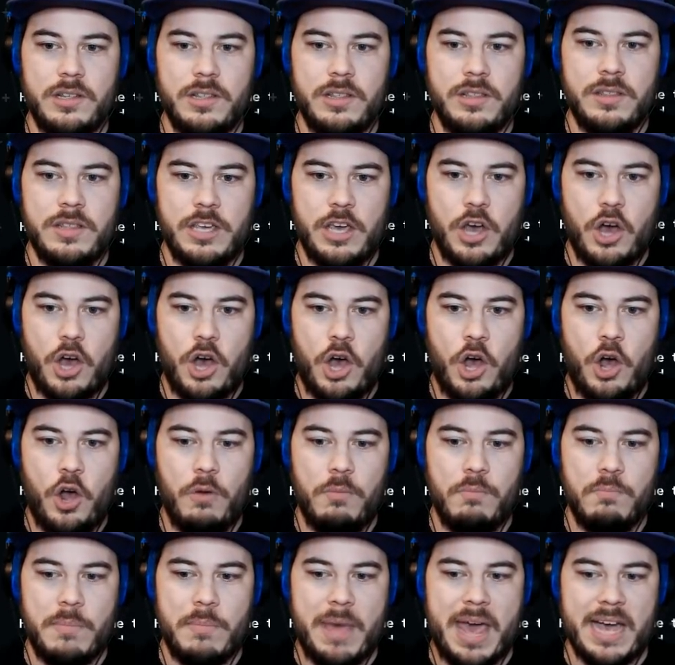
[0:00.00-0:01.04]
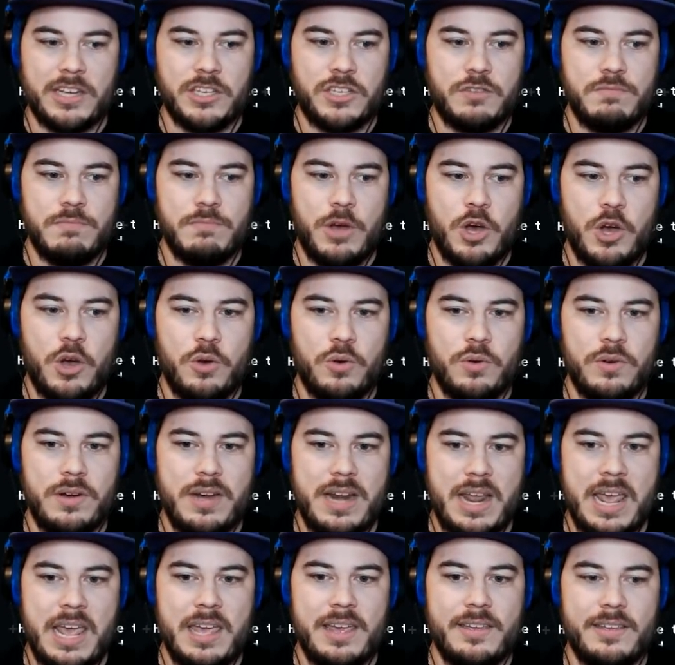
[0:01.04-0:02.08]
the all max mode
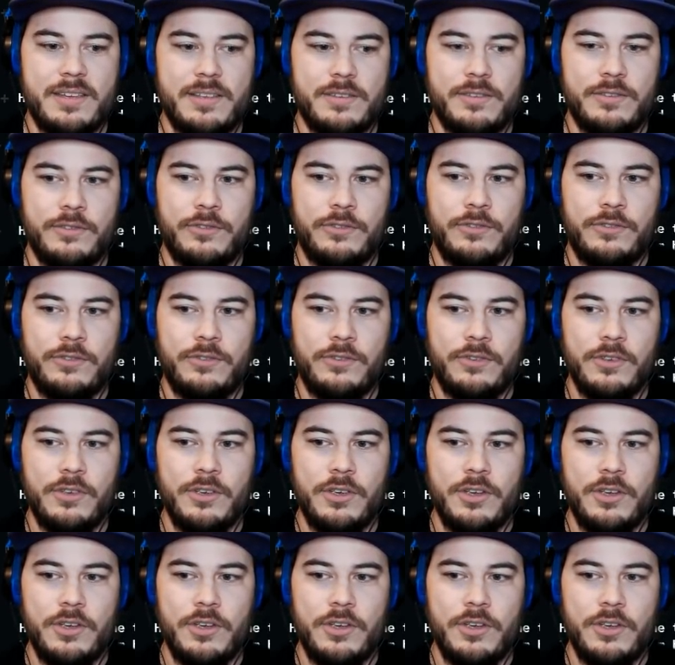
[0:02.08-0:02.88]
is